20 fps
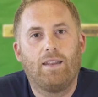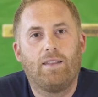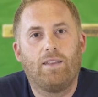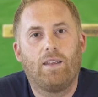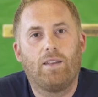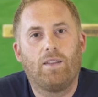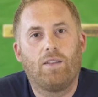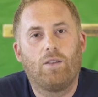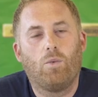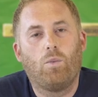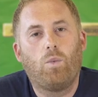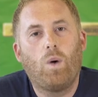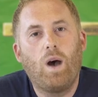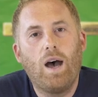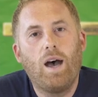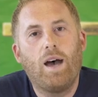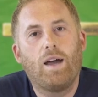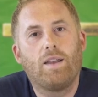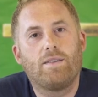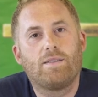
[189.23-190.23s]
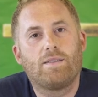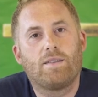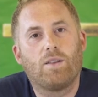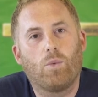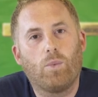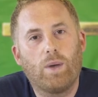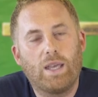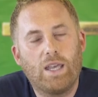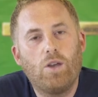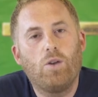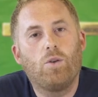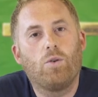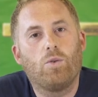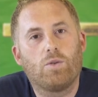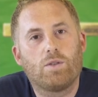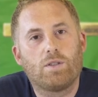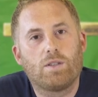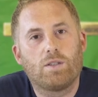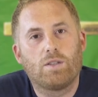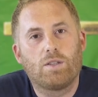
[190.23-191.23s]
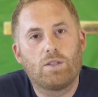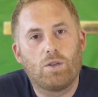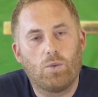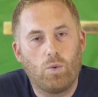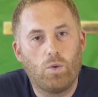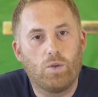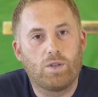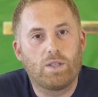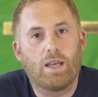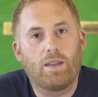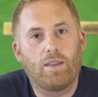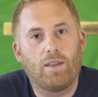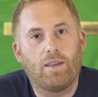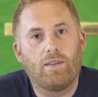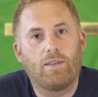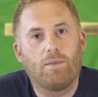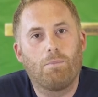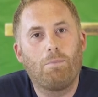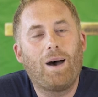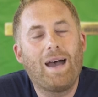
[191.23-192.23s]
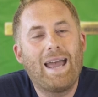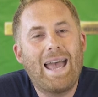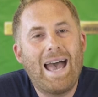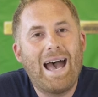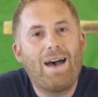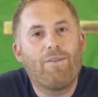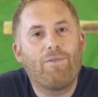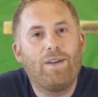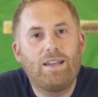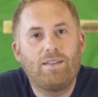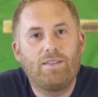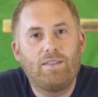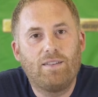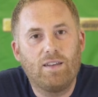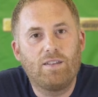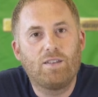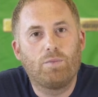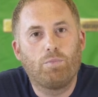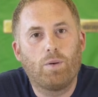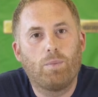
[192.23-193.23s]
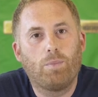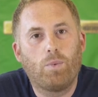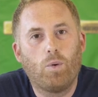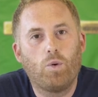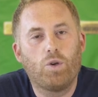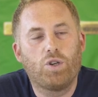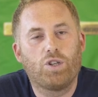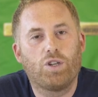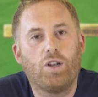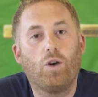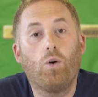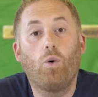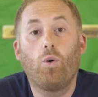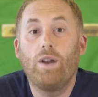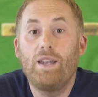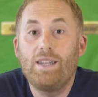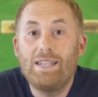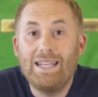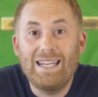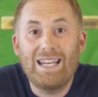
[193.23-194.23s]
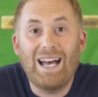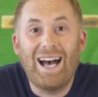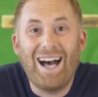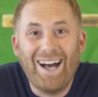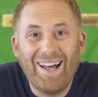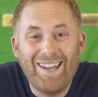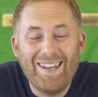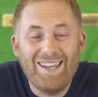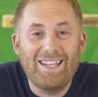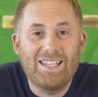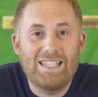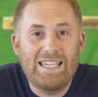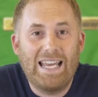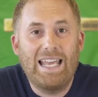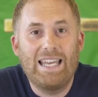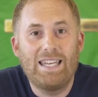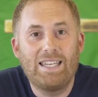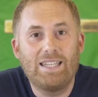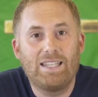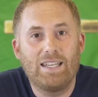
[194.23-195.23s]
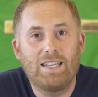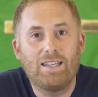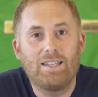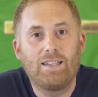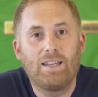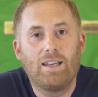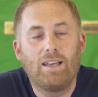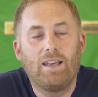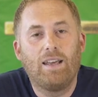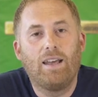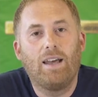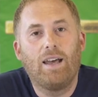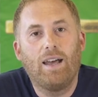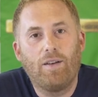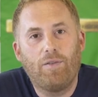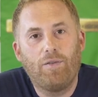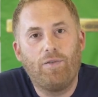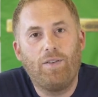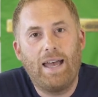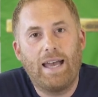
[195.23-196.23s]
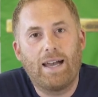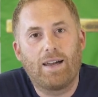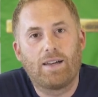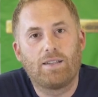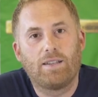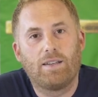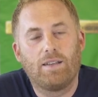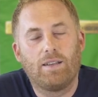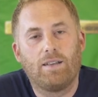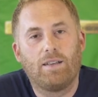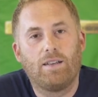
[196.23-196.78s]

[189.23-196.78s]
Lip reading: that the words that we use towards others might have a disproportionate or indeed unintended effect.